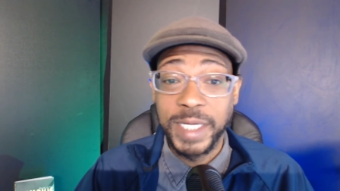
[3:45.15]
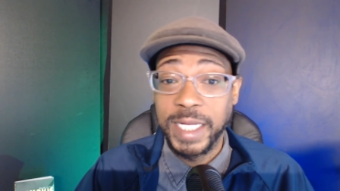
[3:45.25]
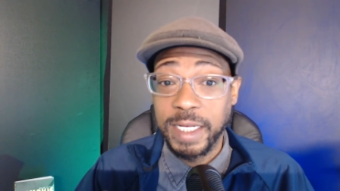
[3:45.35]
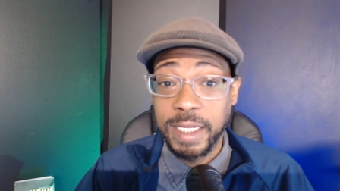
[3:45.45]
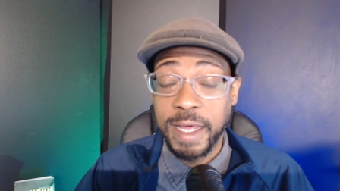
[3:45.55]
I
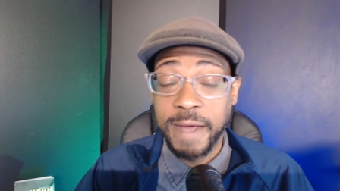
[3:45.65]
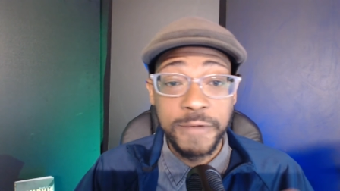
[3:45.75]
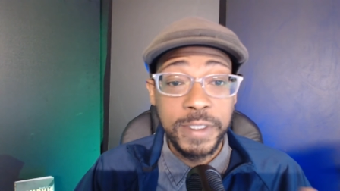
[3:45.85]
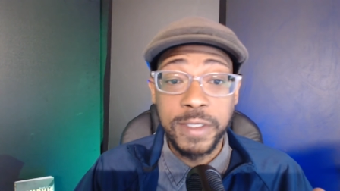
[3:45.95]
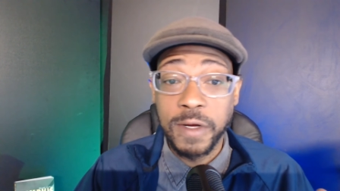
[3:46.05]
mean,
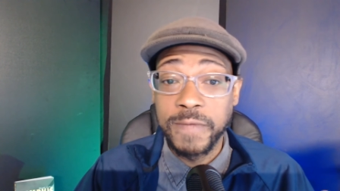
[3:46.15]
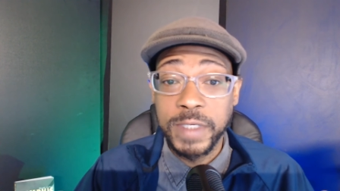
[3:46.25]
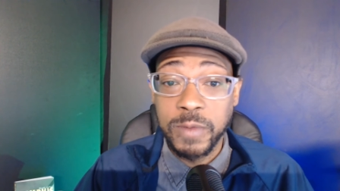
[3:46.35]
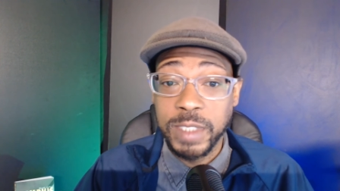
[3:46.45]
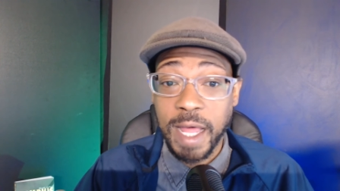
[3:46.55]
every
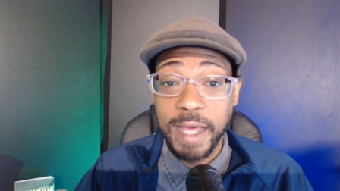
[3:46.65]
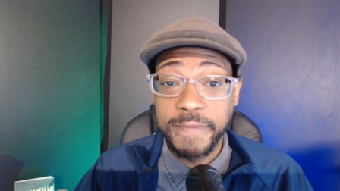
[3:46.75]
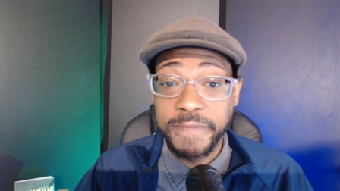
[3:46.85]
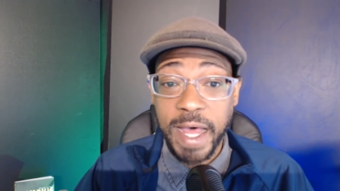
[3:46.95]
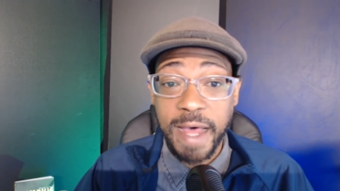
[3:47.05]
service was
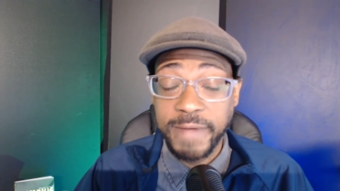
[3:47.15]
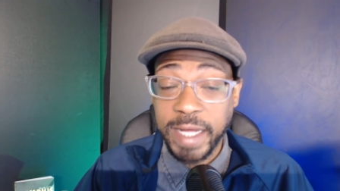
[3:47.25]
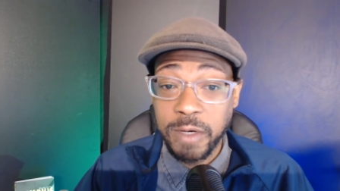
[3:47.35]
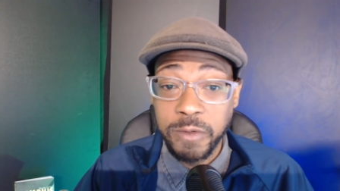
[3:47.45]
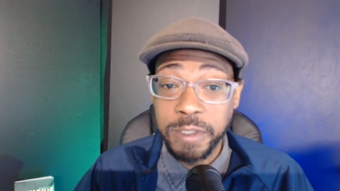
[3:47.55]
like five
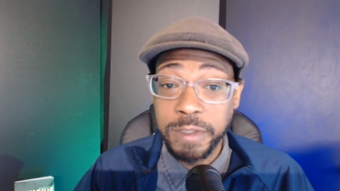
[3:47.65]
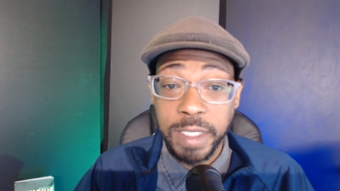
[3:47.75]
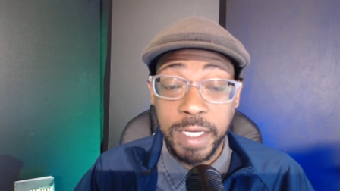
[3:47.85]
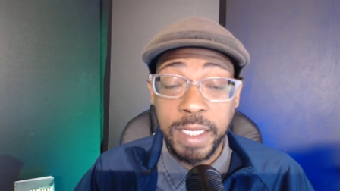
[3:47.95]
hours,